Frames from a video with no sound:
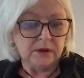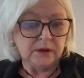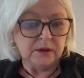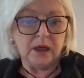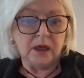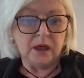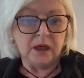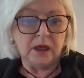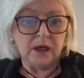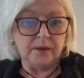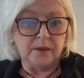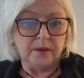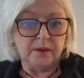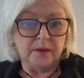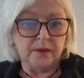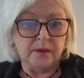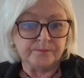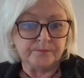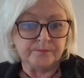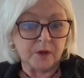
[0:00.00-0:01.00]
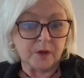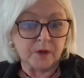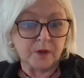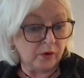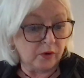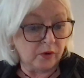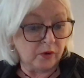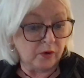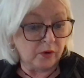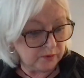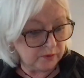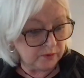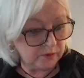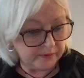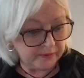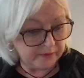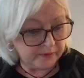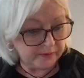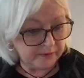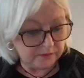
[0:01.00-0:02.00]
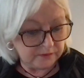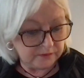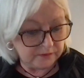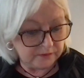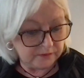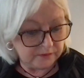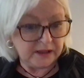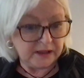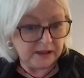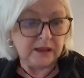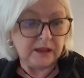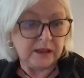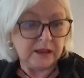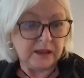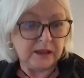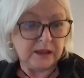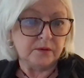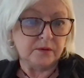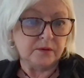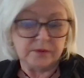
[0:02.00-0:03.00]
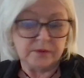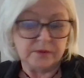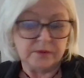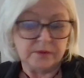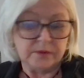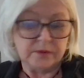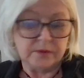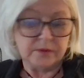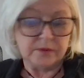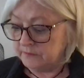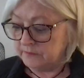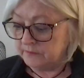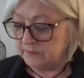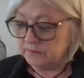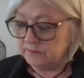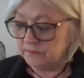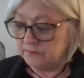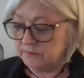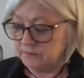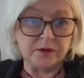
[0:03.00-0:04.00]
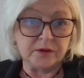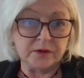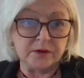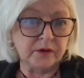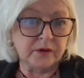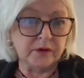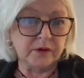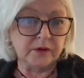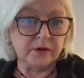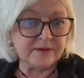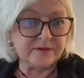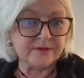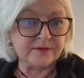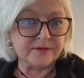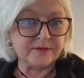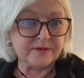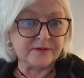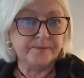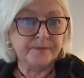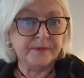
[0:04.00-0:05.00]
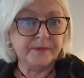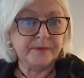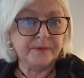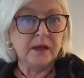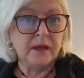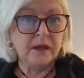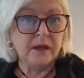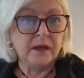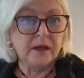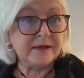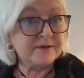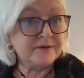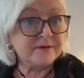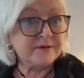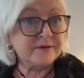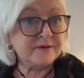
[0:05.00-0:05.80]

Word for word: um, or if you want to put so many in a little uh, carton or case, that's up